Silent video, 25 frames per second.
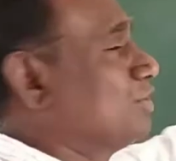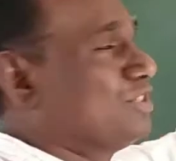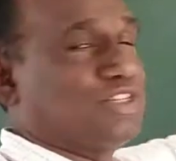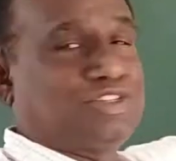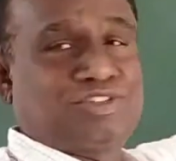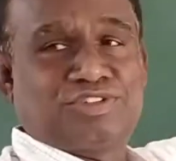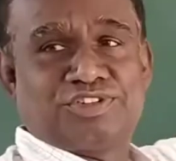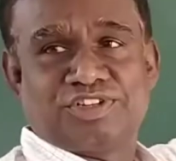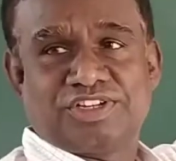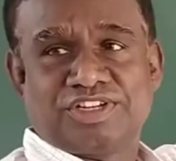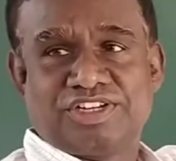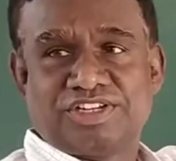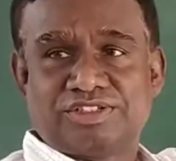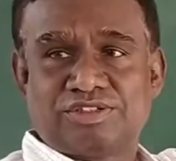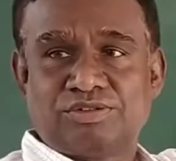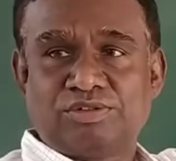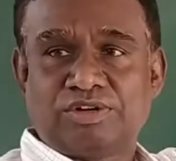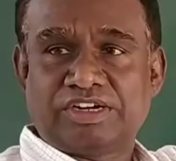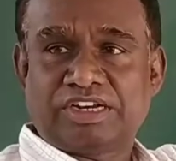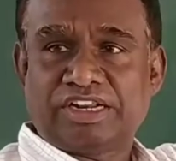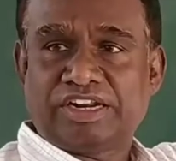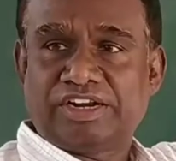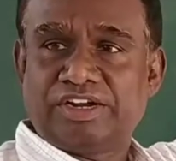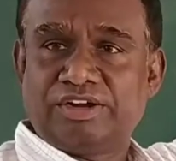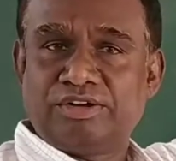sugars. What
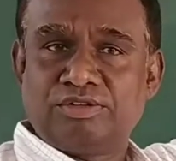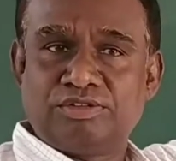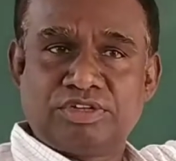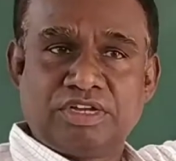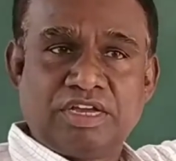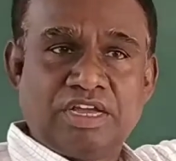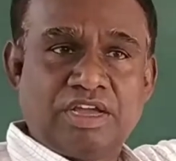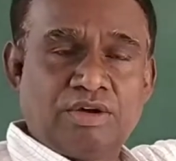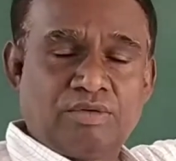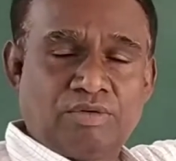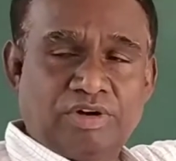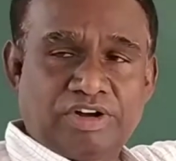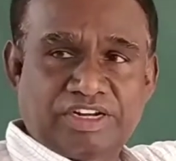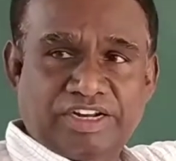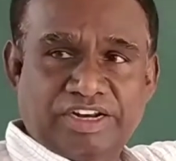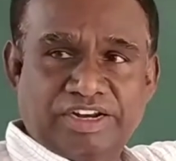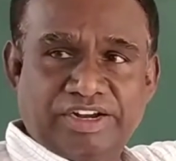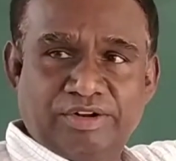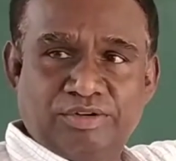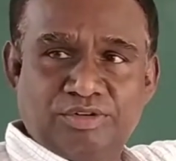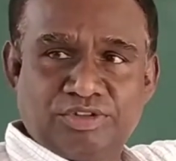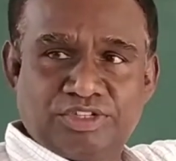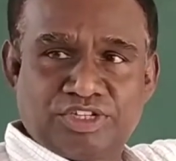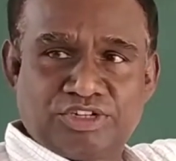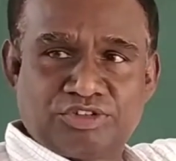are
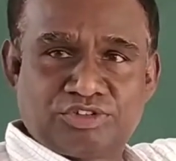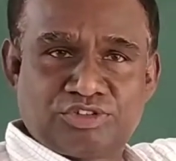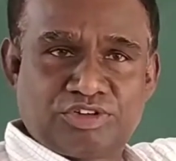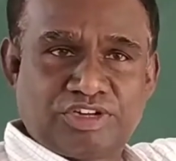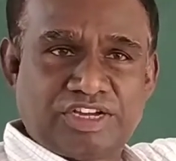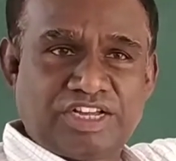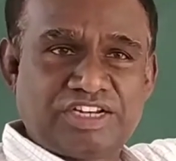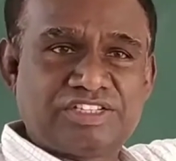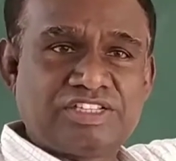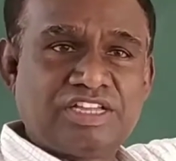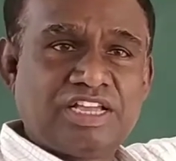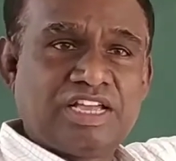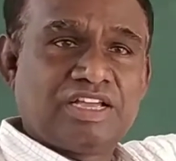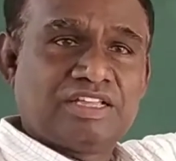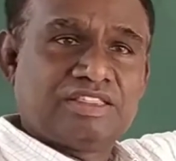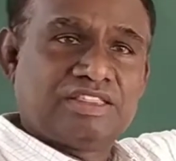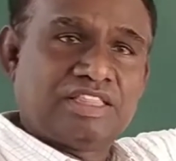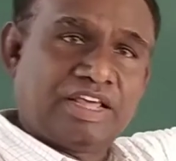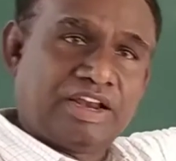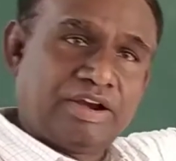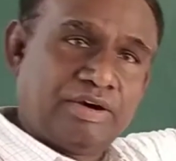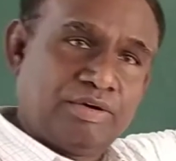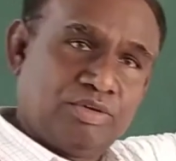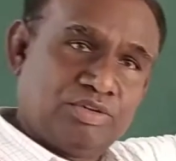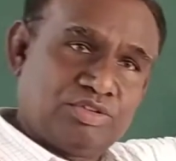reducing sugars? The
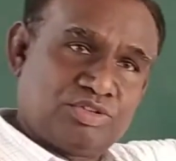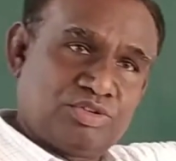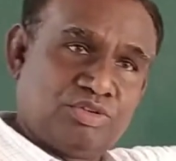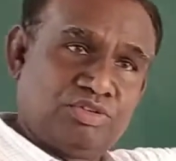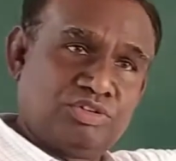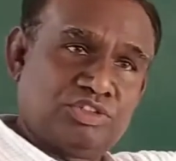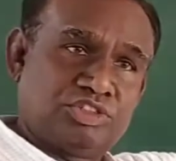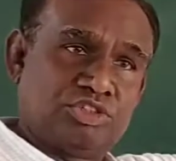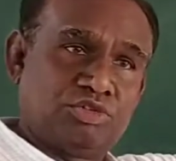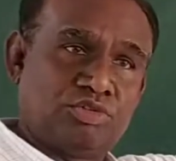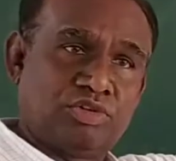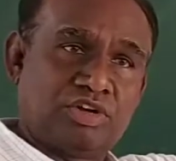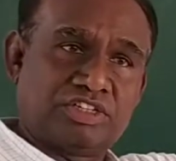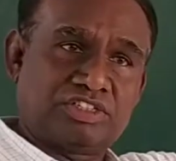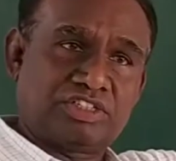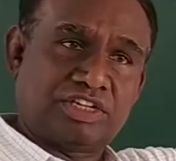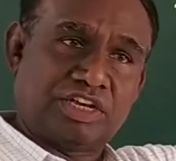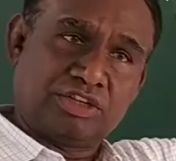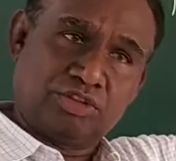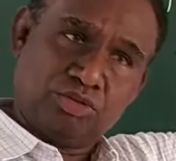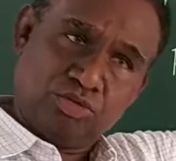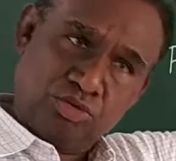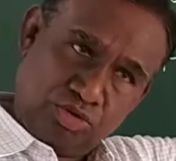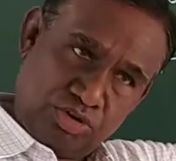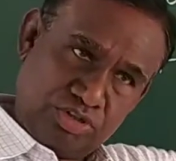reducing sugars
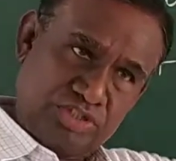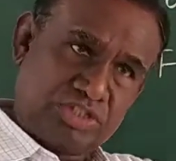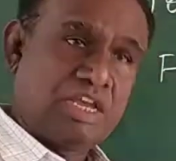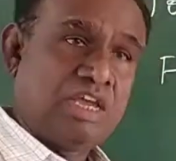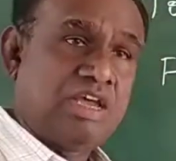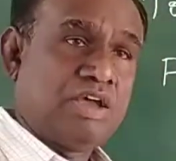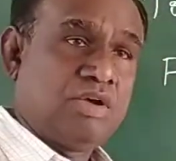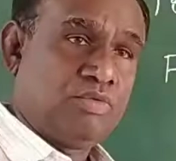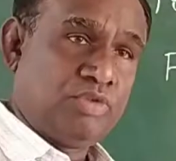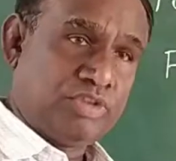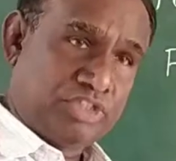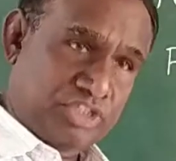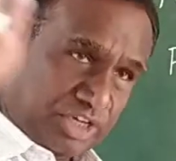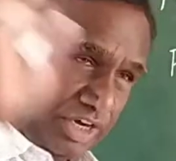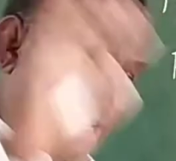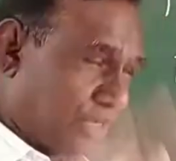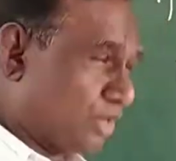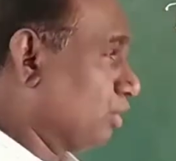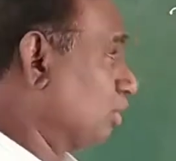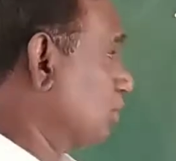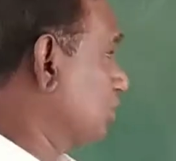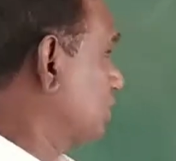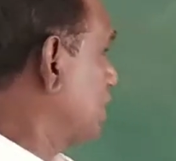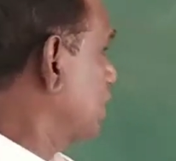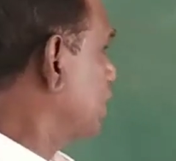are those which
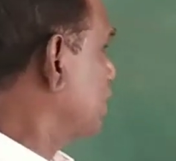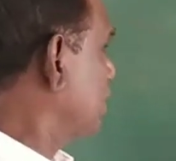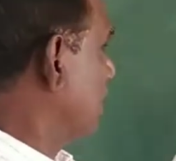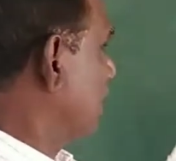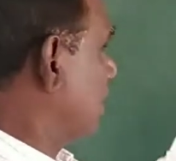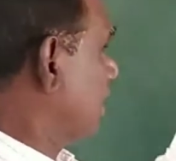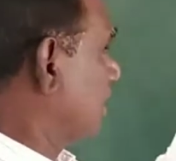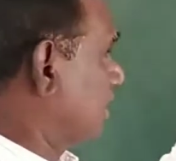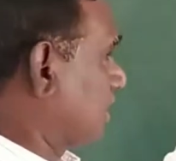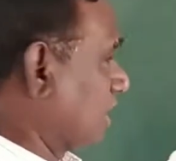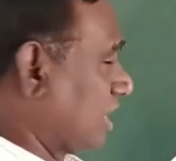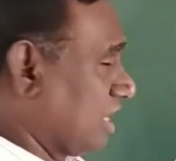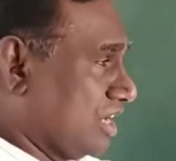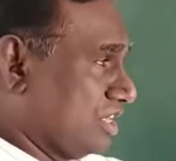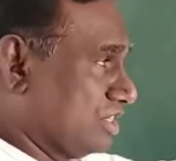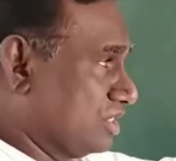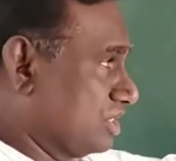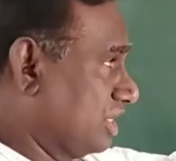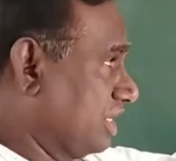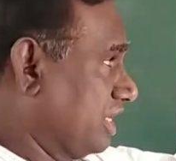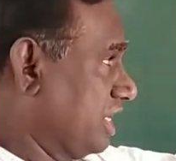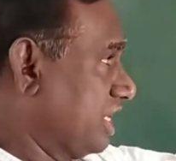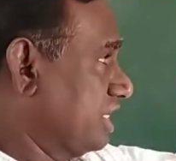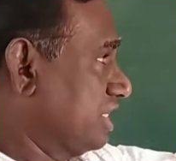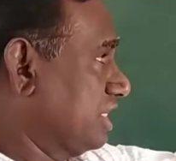reduces tolerance
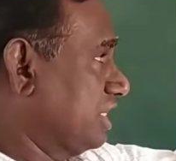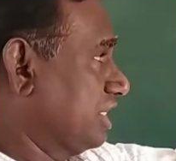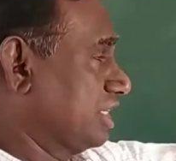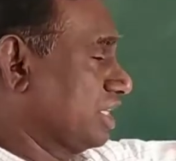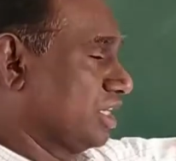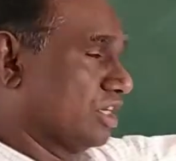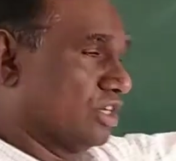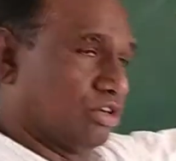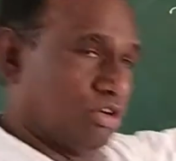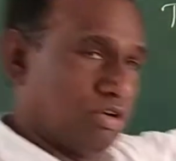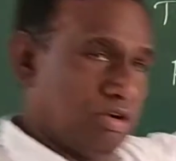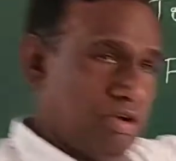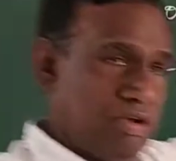reagent into